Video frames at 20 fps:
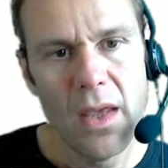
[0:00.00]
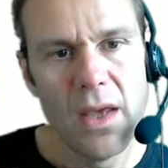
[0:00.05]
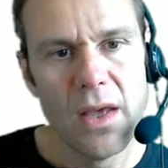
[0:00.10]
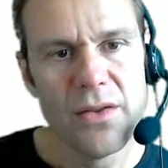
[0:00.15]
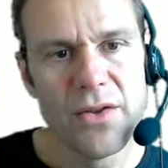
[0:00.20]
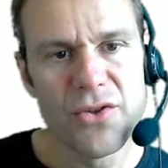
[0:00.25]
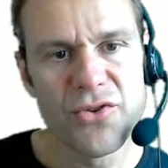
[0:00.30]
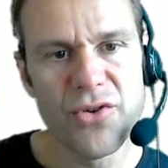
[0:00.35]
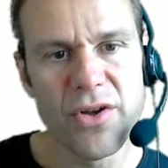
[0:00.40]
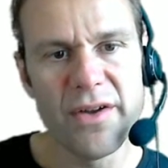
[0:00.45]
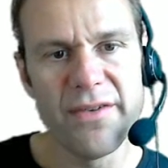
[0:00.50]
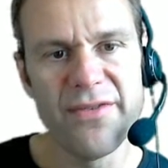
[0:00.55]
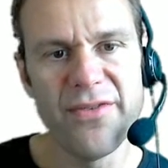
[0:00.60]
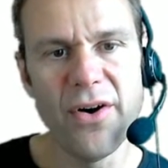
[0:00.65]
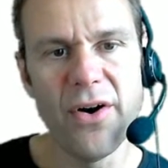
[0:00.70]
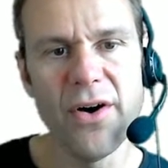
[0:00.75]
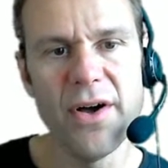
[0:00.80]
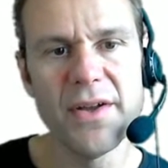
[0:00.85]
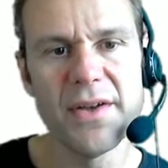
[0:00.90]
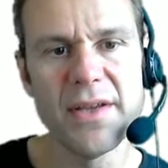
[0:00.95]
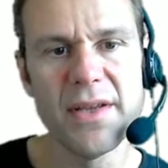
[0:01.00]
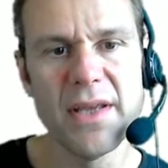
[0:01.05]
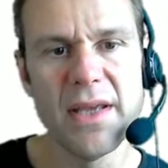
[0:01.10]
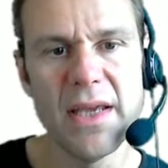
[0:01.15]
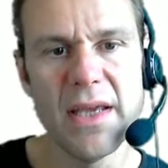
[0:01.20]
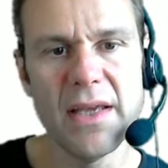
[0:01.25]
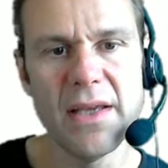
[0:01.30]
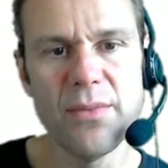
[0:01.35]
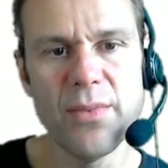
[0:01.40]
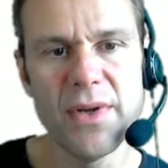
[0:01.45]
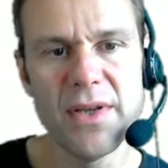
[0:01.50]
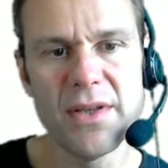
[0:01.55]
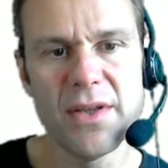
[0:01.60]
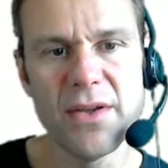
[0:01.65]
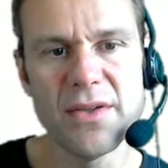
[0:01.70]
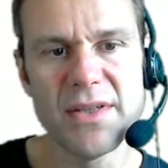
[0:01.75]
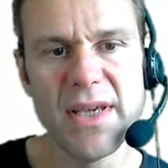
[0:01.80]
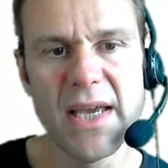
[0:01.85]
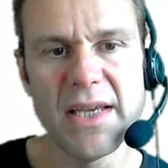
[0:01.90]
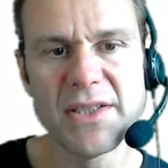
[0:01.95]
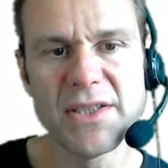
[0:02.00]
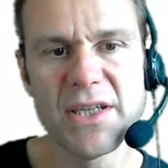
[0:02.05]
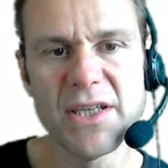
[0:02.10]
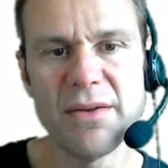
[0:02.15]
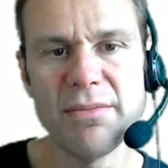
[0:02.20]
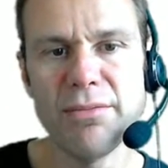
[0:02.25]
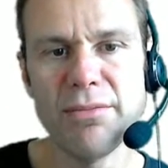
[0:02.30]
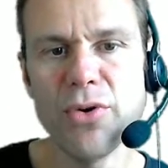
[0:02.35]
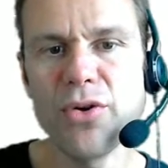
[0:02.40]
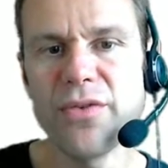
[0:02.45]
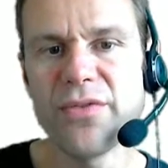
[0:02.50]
trigger fired, when it does that, it's going to move